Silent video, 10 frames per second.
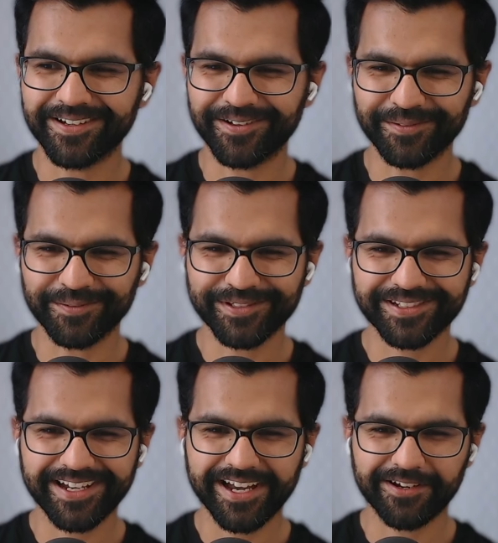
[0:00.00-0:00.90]
eh, almost
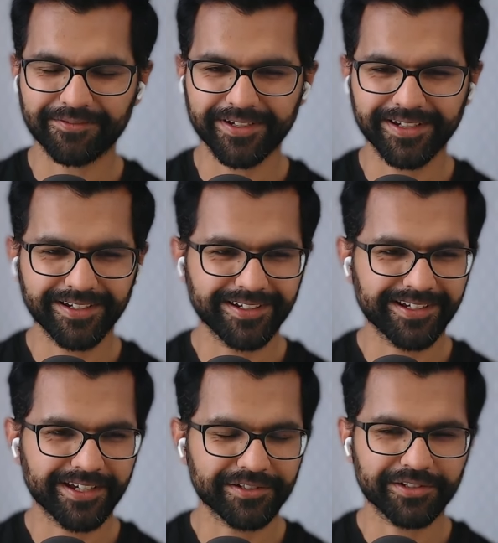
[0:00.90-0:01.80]
every
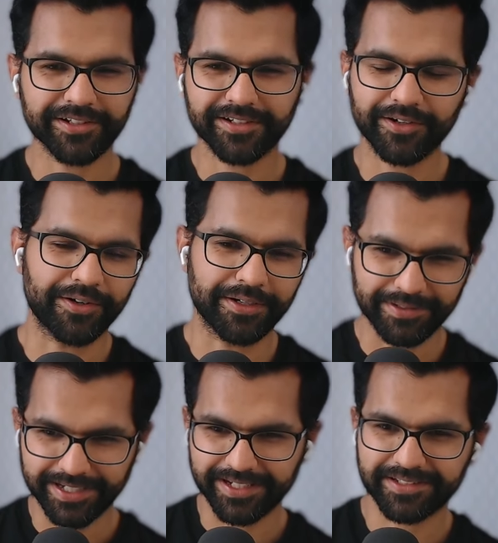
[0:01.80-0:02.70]
engineer or even
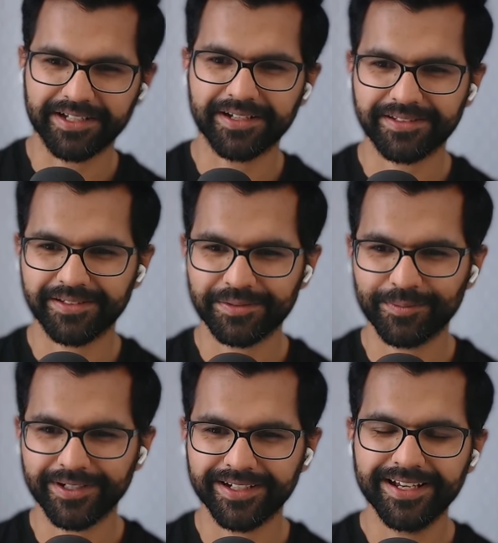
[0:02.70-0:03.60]
data scientist at this
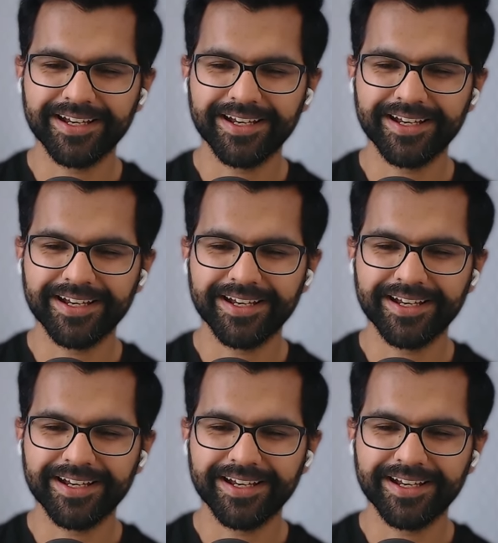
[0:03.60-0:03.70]
point,